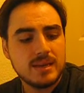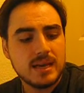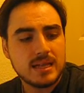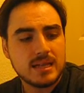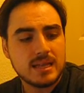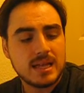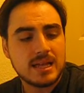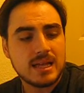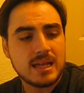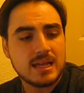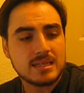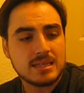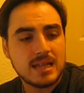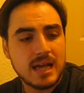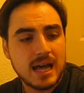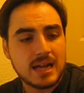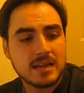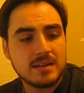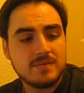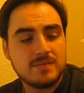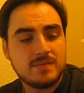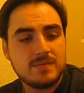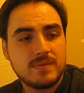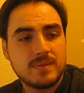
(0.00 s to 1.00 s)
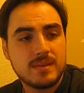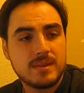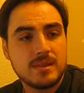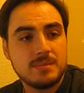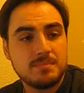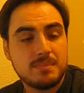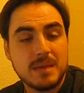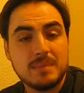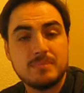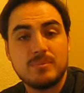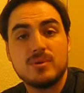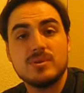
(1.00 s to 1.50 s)
a lot of the
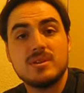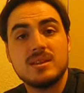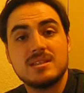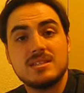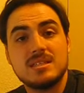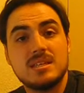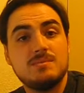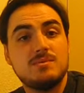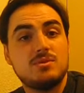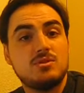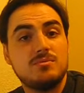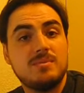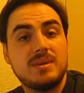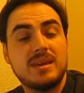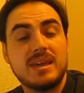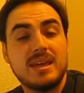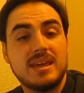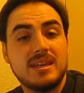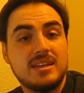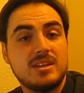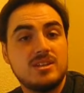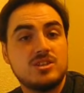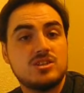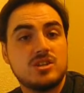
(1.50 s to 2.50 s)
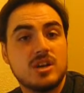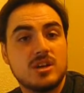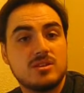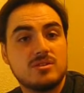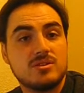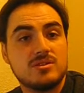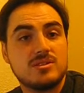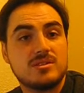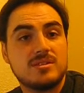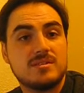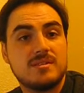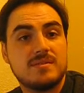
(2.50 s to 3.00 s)
people that seem to be in each
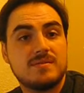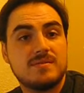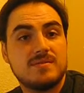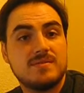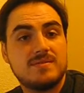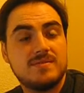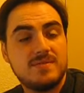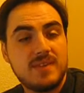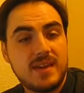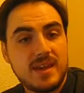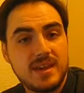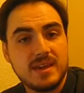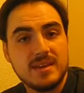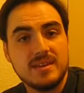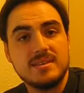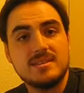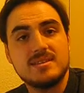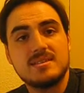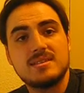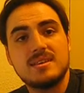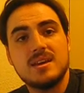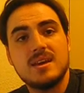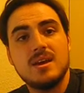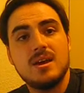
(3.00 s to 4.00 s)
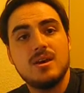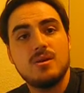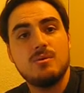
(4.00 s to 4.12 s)
other's face